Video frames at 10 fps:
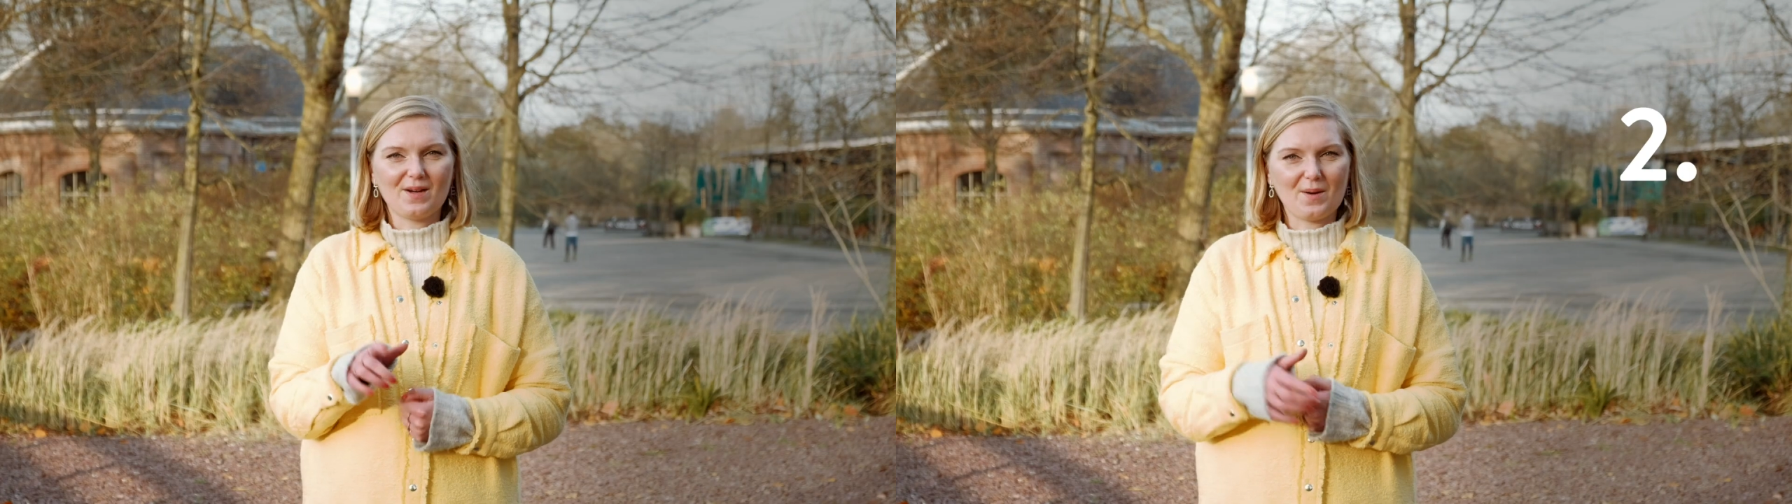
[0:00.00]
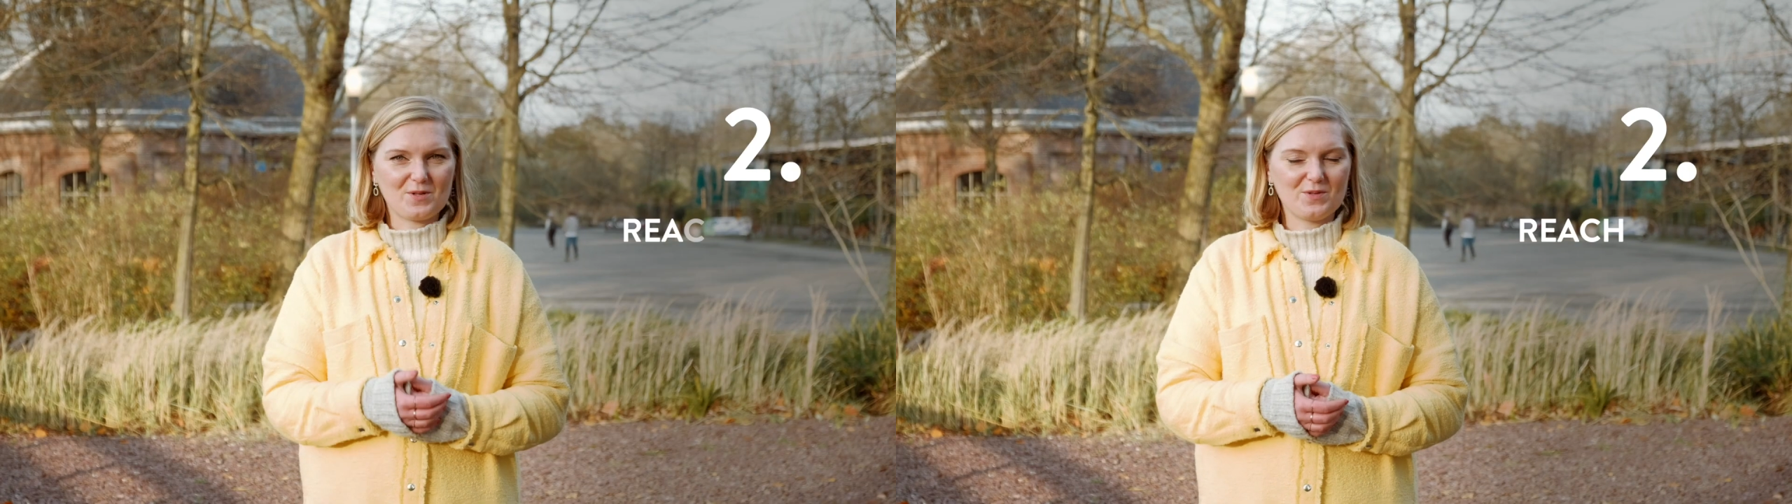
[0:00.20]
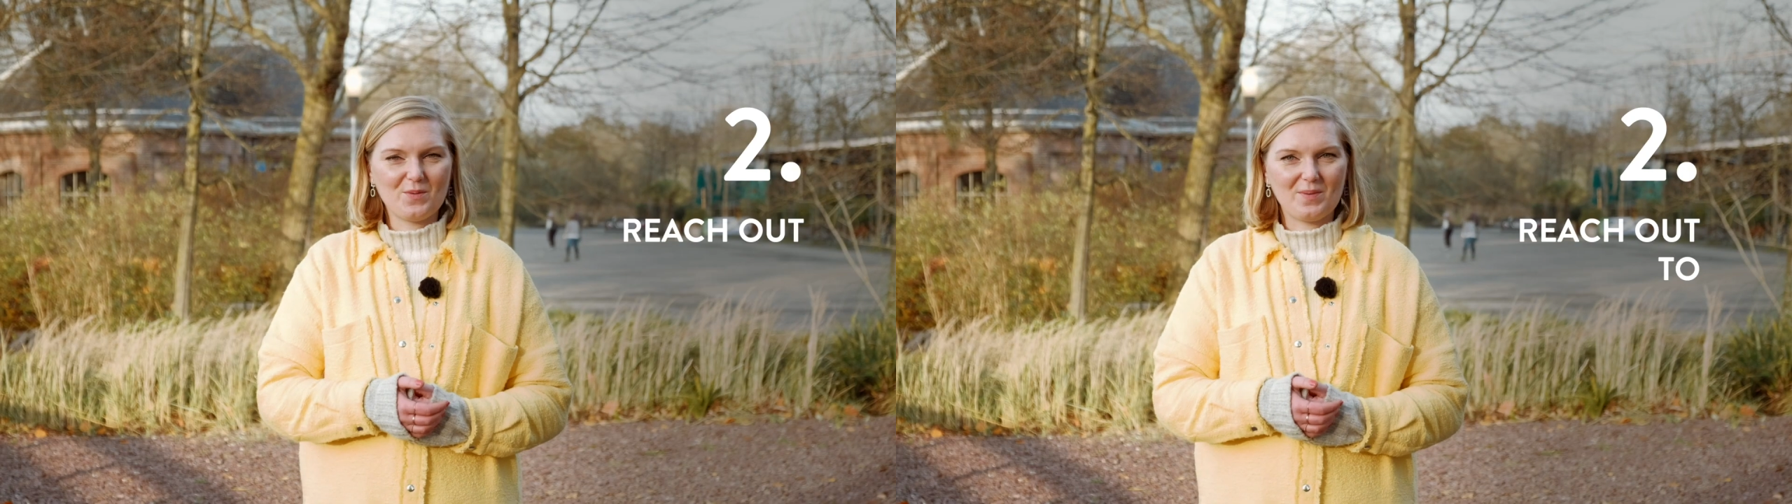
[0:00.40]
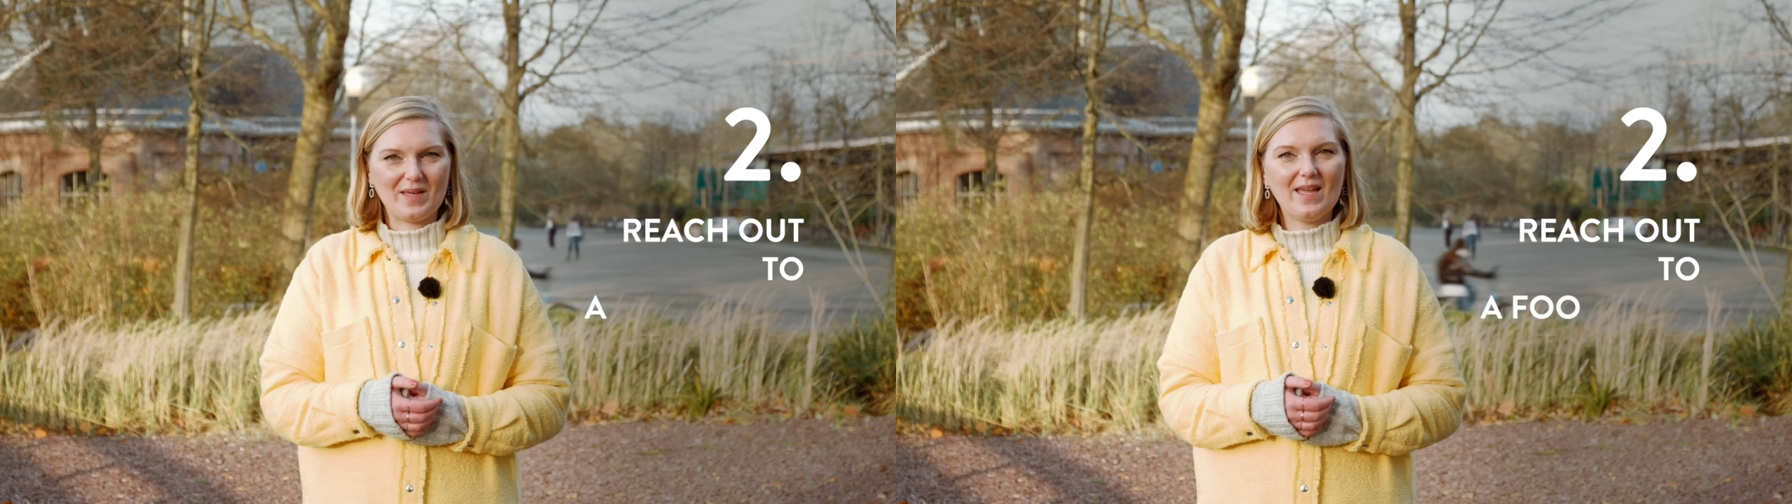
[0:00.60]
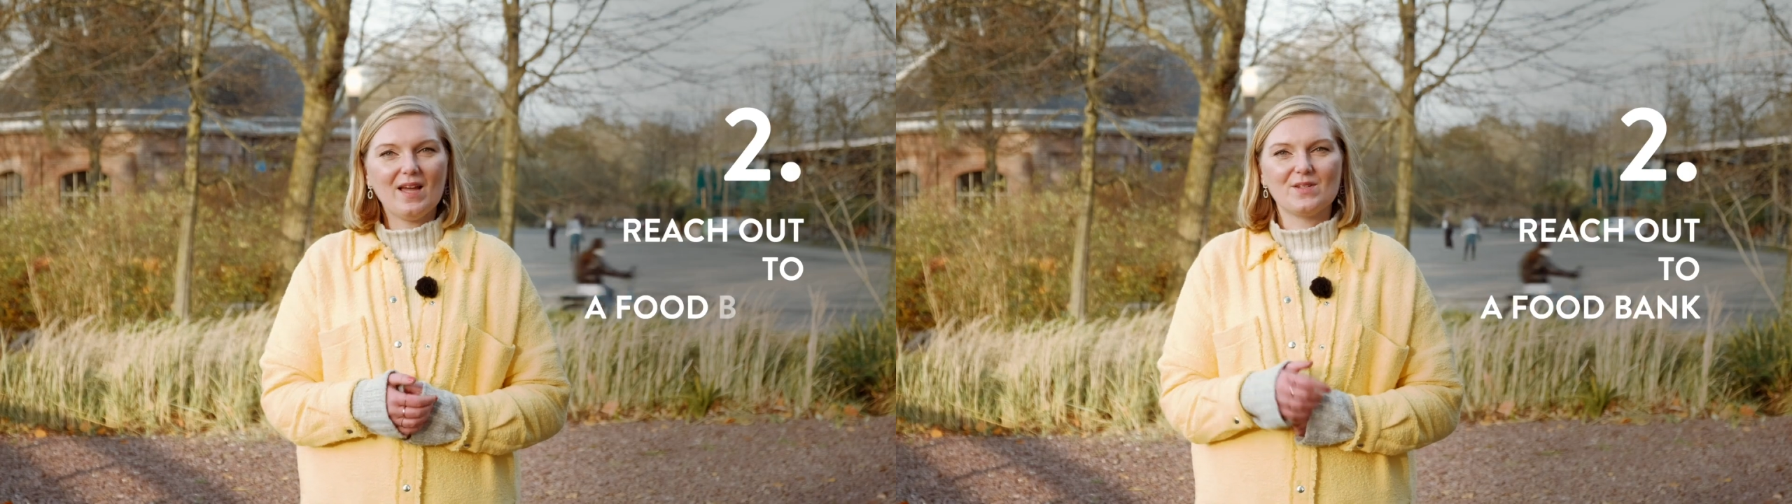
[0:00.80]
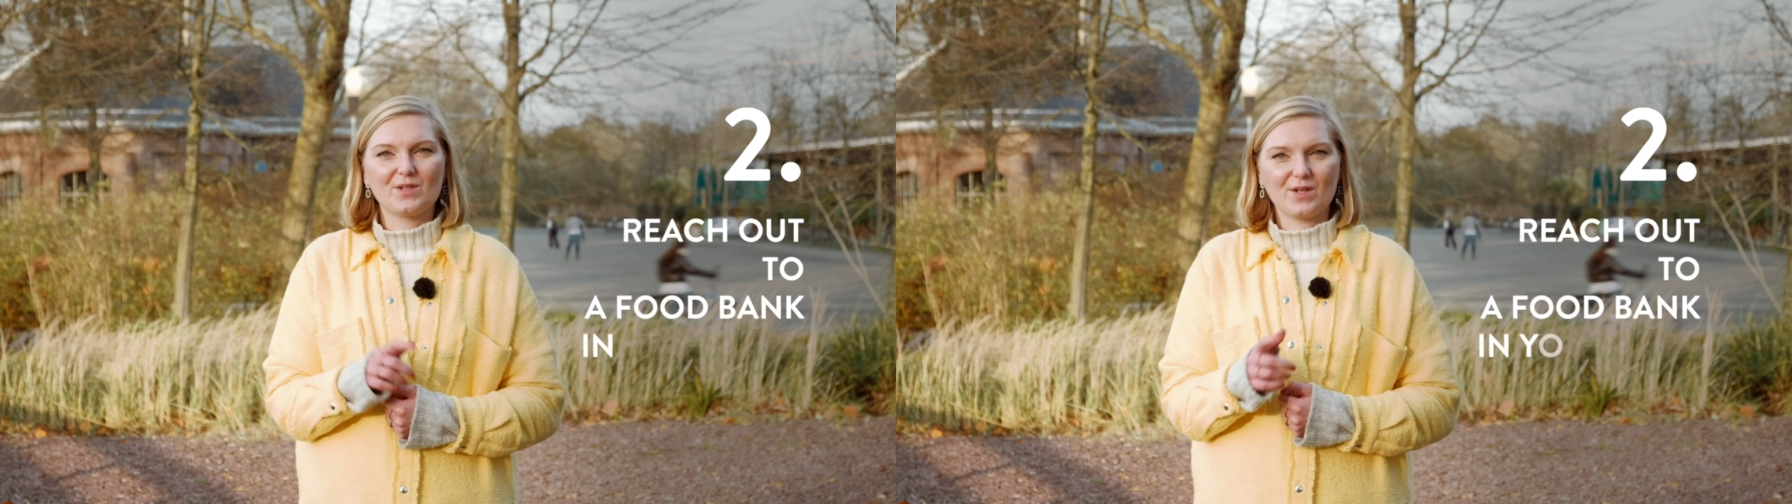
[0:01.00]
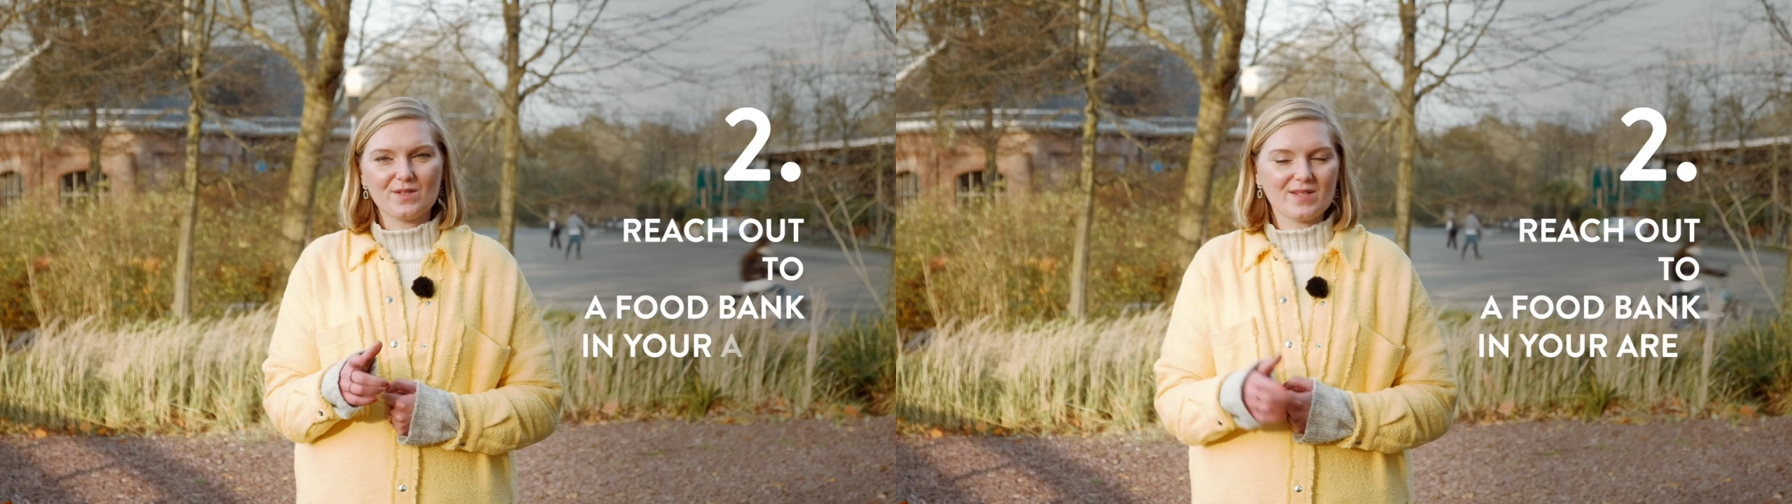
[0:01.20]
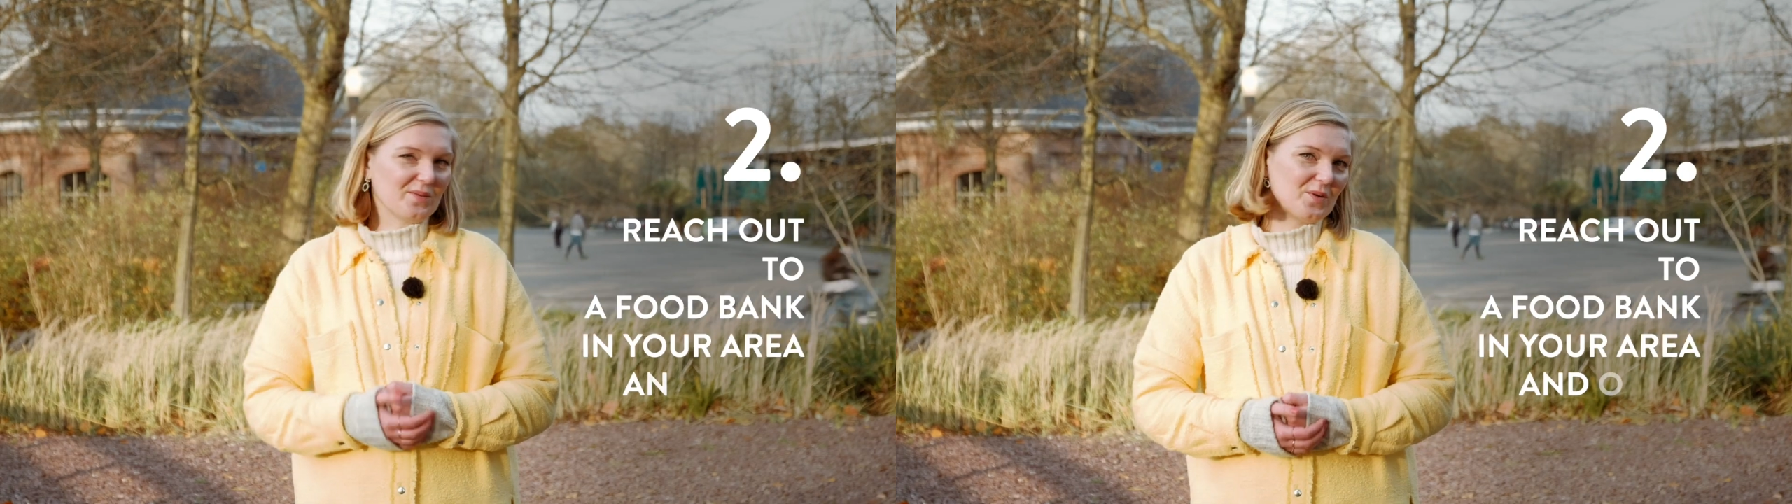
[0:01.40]
option will be to
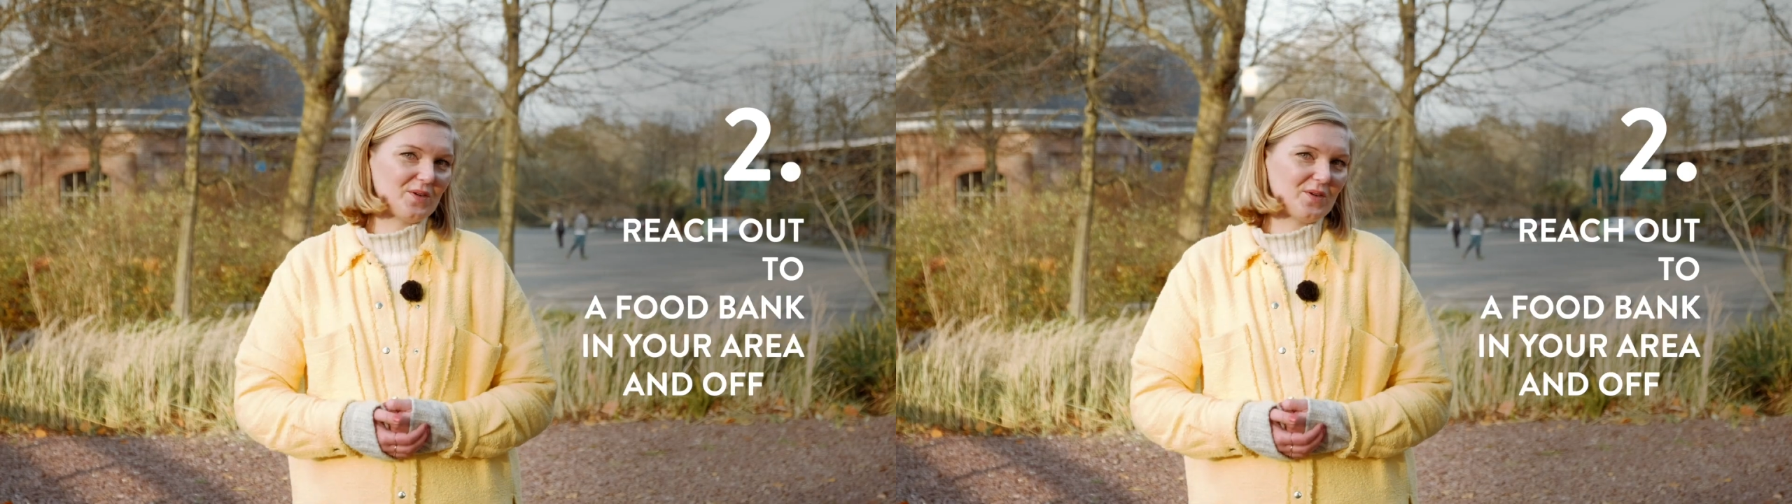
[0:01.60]
contact one